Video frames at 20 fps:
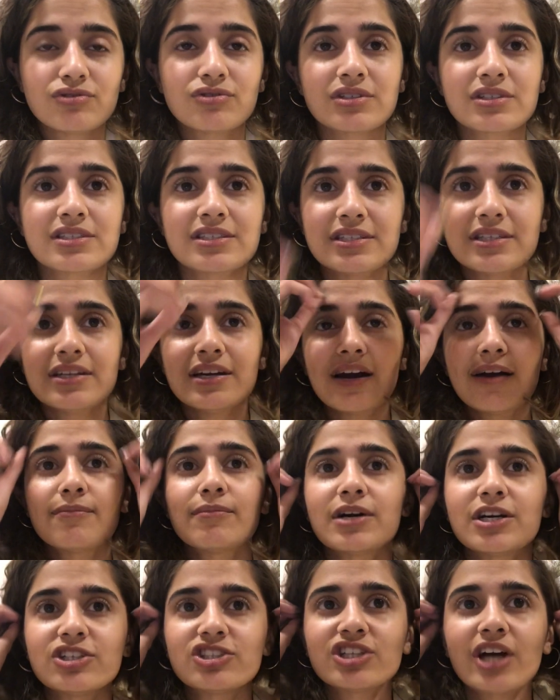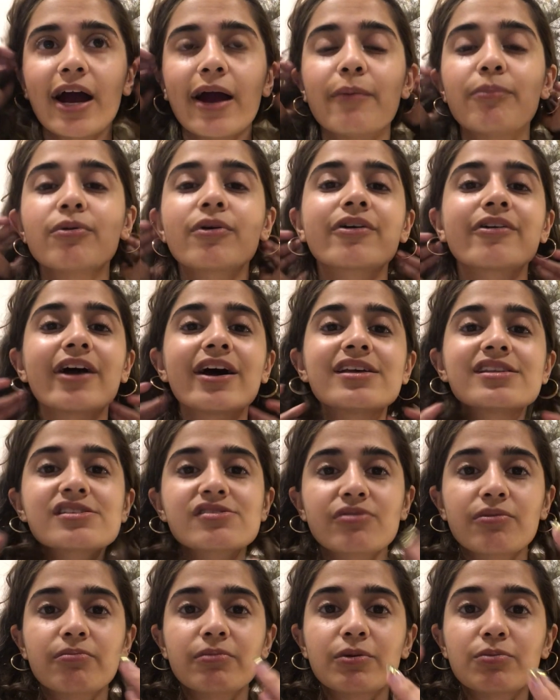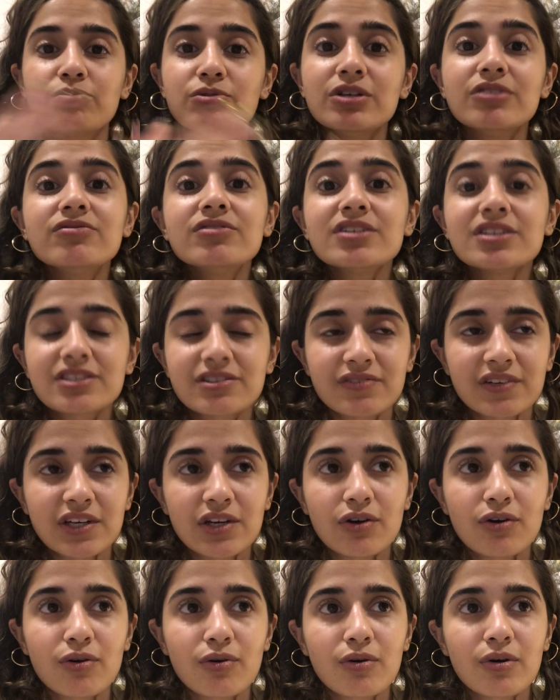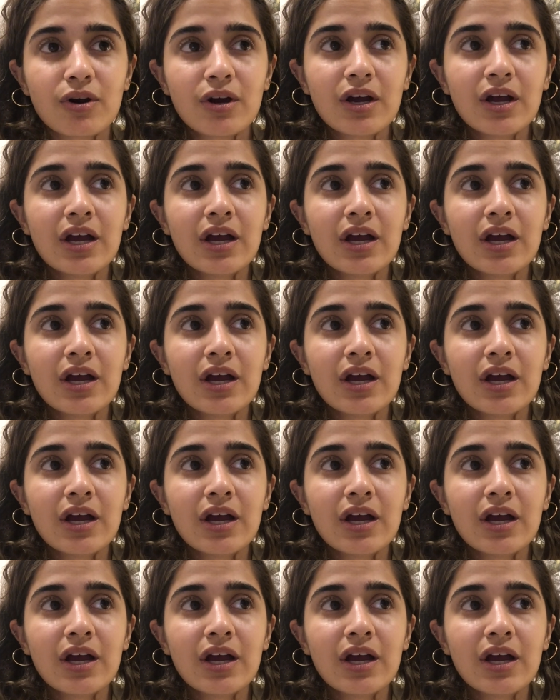You can see how much I progressed from the previous video,